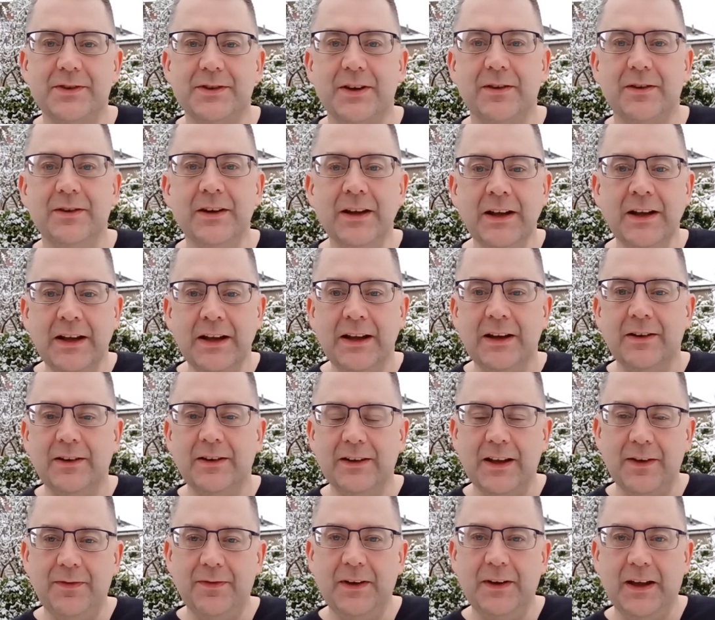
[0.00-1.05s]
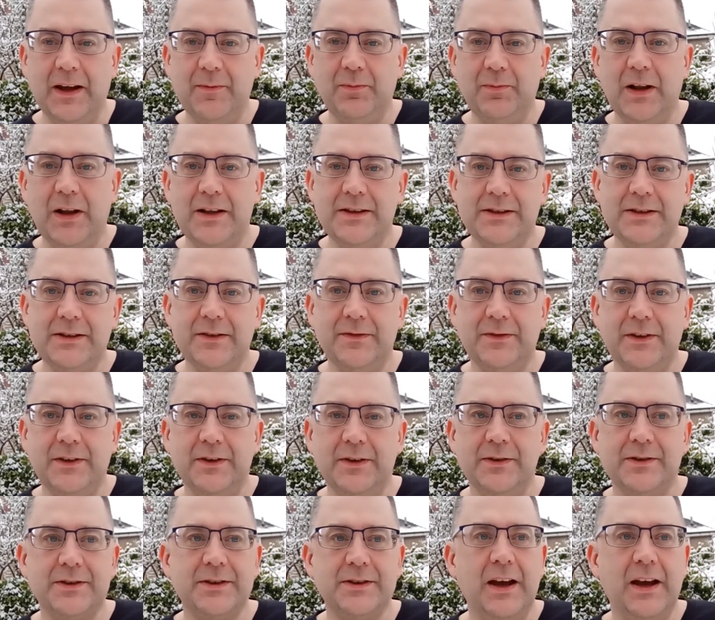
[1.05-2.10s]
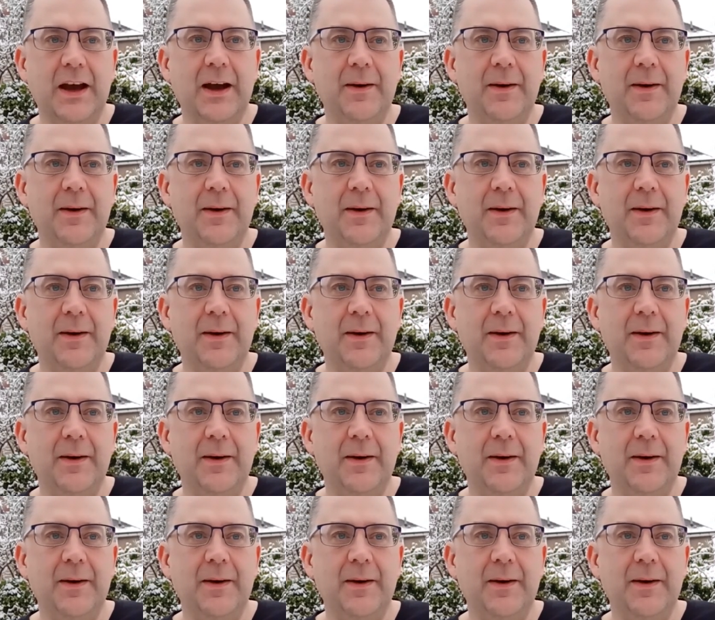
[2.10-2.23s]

So it'll definitely get plenty of use.